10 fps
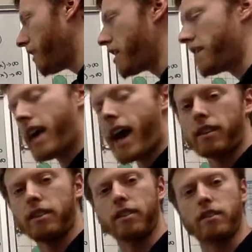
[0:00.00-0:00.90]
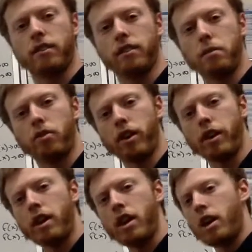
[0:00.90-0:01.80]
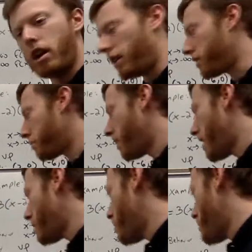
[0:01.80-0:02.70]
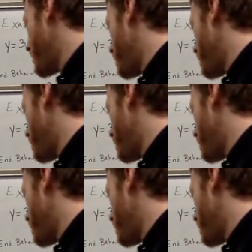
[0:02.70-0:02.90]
Finding the axes of symmetry. Let's plot what we